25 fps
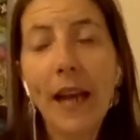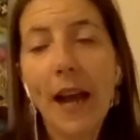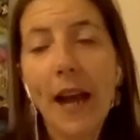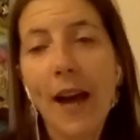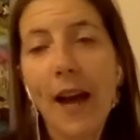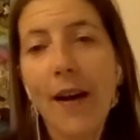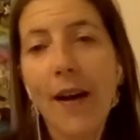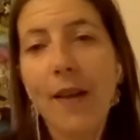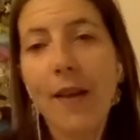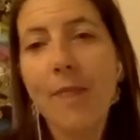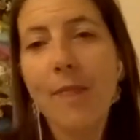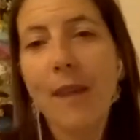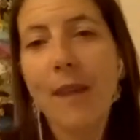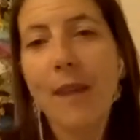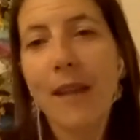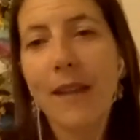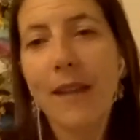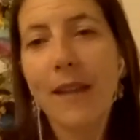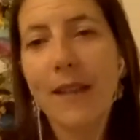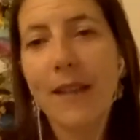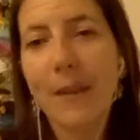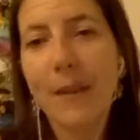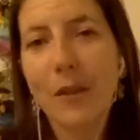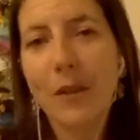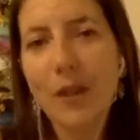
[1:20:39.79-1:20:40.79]

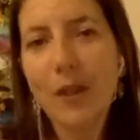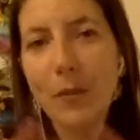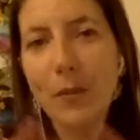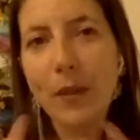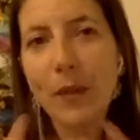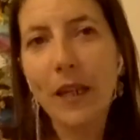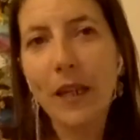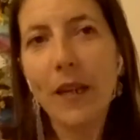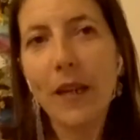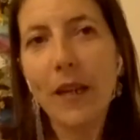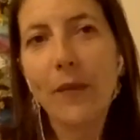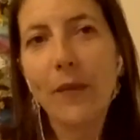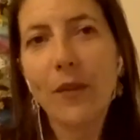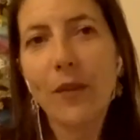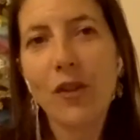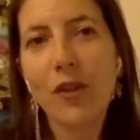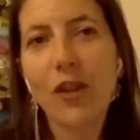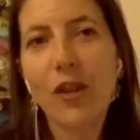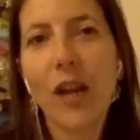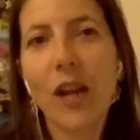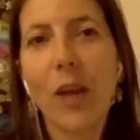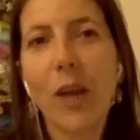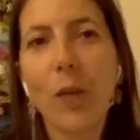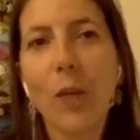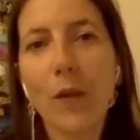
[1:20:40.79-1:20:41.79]
And so I just really love to
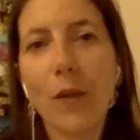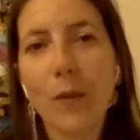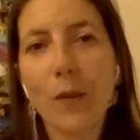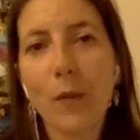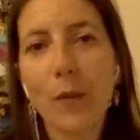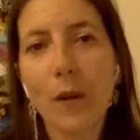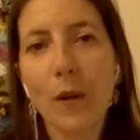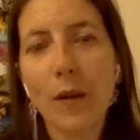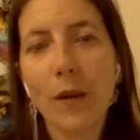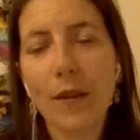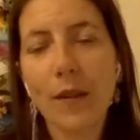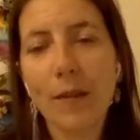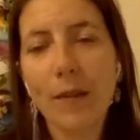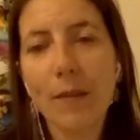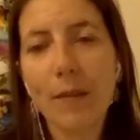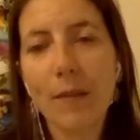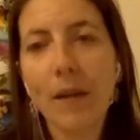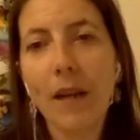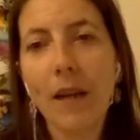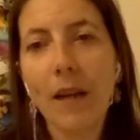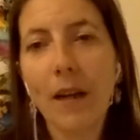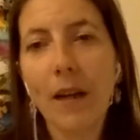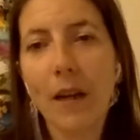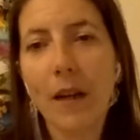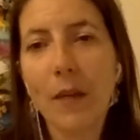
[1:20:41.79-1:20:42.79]
share what's worked in
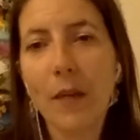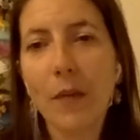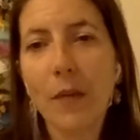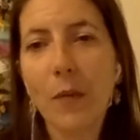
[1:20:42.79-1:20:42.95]
my life